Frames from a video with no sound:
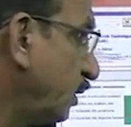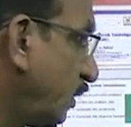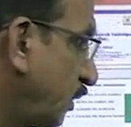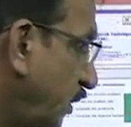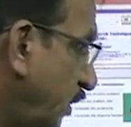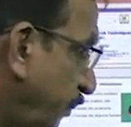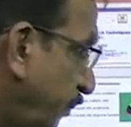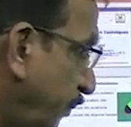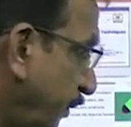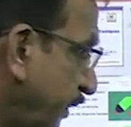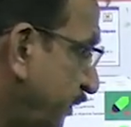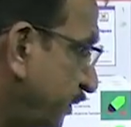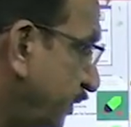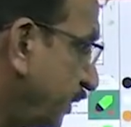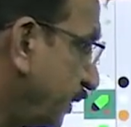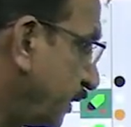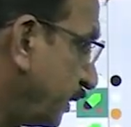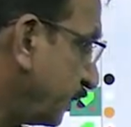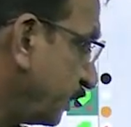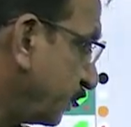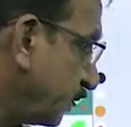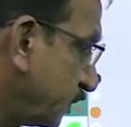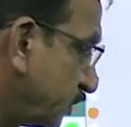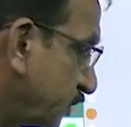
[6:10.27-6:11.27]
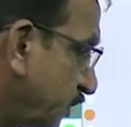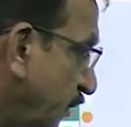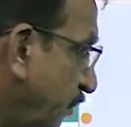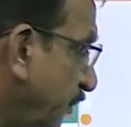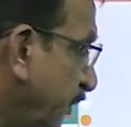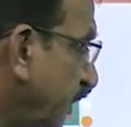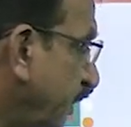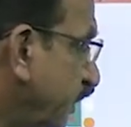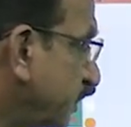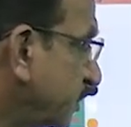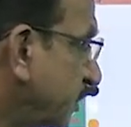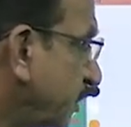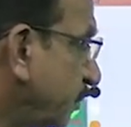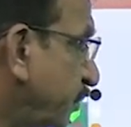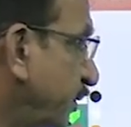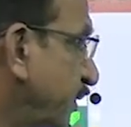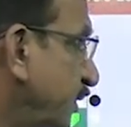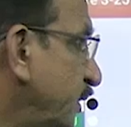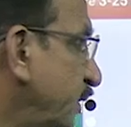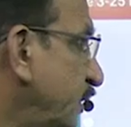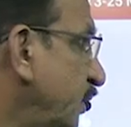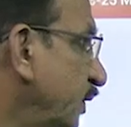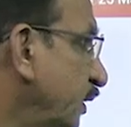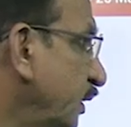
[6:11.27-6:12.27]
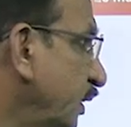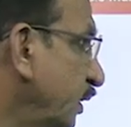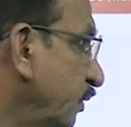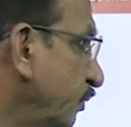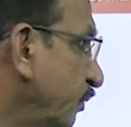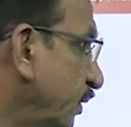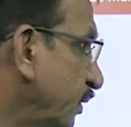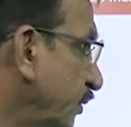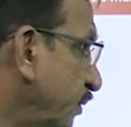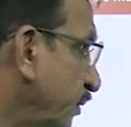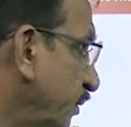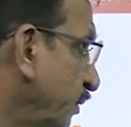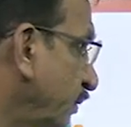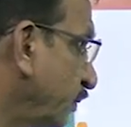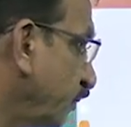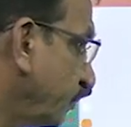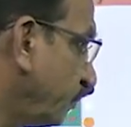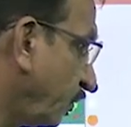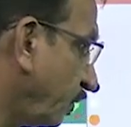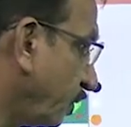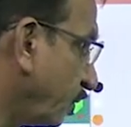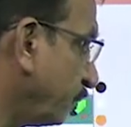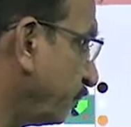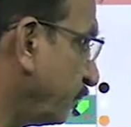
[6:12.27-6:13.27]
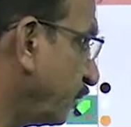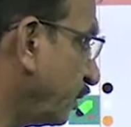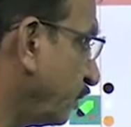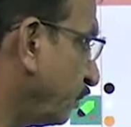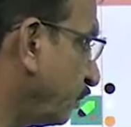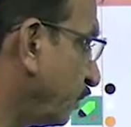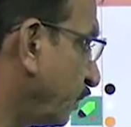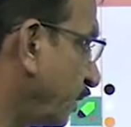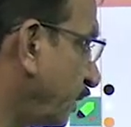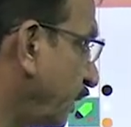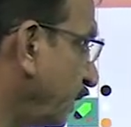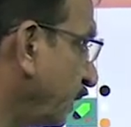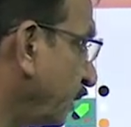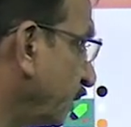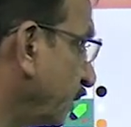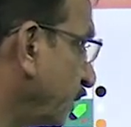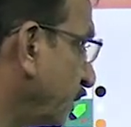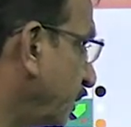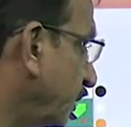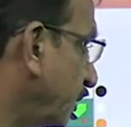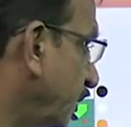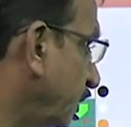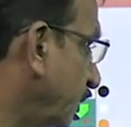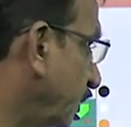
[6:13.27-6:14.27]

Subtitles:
representing, this summary is representing given for wording